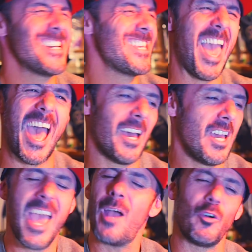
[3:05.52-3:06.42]

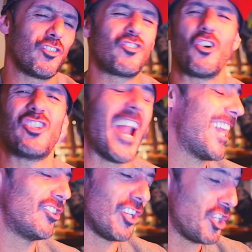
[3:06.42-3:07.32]
Yeah, it was so
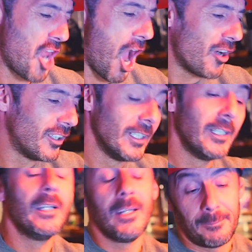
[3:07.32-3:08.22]
challenging,
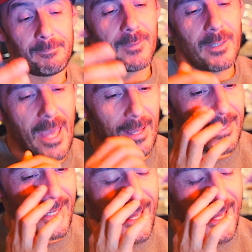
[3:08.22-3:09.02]
Yeah, that